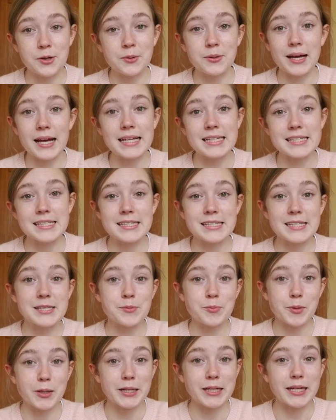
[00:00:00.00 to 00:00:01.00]
nice and
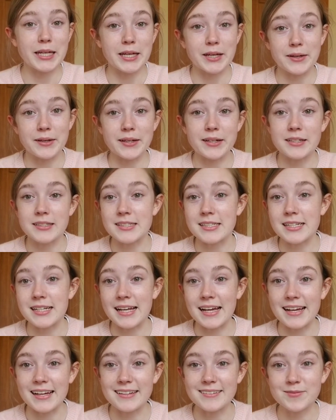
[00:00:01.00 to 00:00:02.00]
springy out here
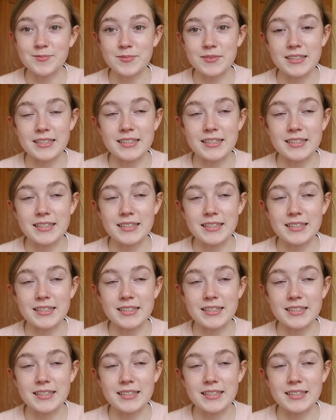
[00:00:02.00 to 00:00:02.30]
today.